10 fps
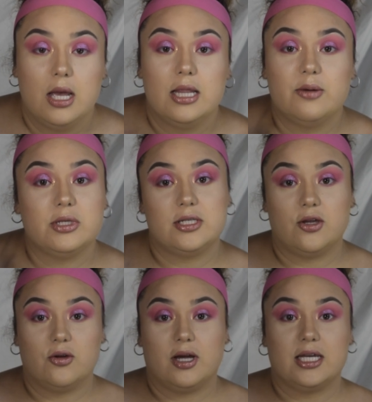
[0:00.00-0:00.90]
Let me tell
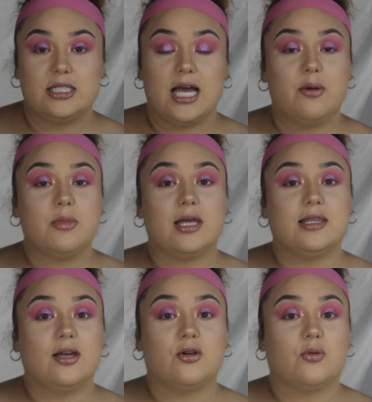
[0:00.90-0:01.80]
you guys, I'm not
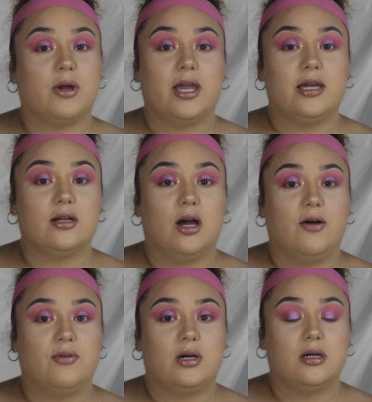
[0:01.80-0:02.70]
that great
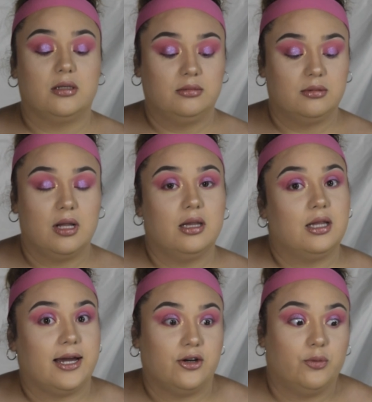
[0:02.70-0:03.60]
of a
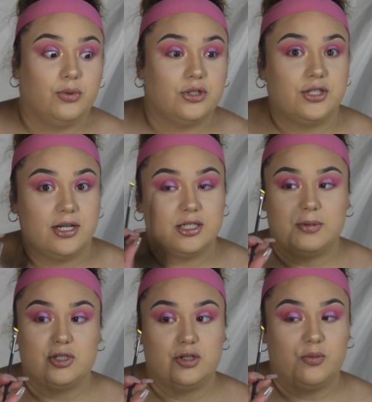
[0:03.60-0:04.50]
liner person,
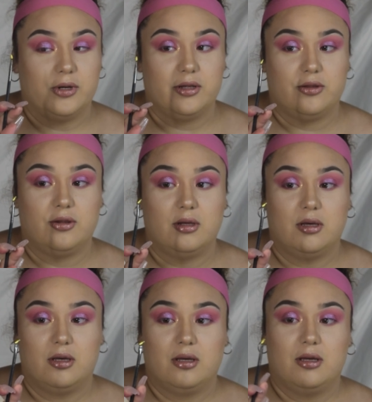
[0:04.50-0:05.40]
especially with
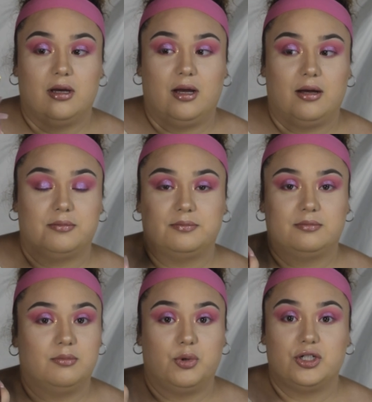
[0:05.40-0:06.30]

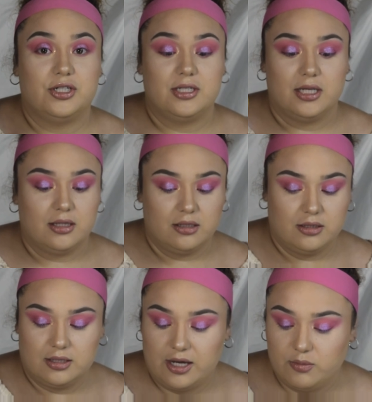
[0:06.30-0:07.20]
brushes like
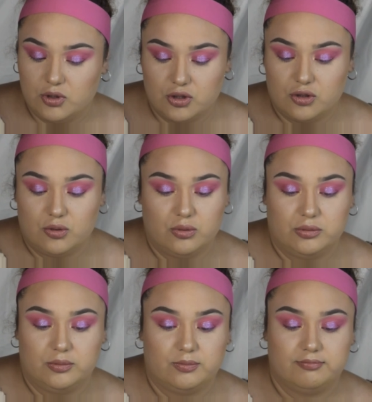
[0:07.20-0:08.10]
this. I'm used
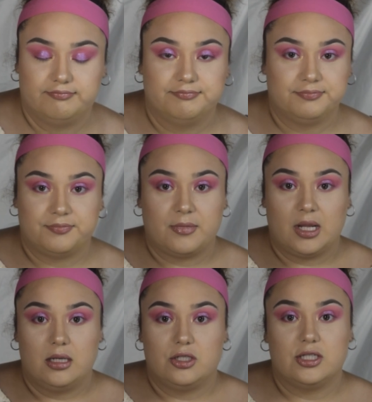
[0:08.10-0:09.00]
to
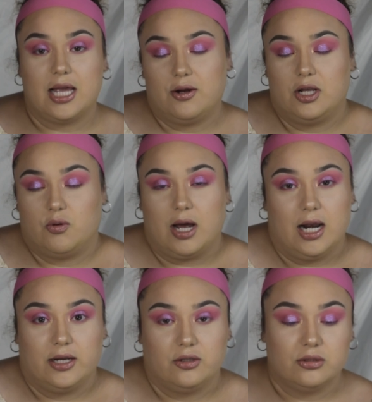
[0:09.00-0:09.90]
just liquid
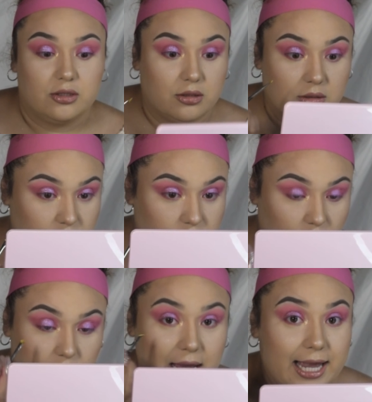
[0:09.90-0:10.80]
eyeliners. So
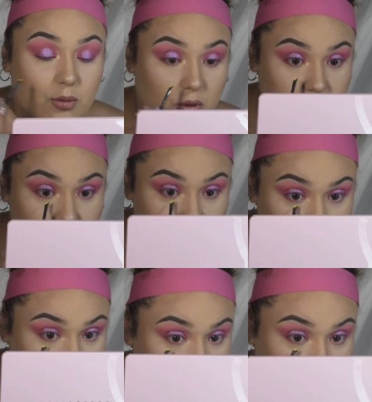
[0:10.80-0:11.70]
what I am going to
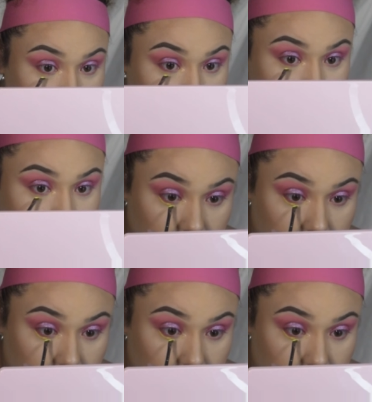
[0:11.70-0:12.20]
do is,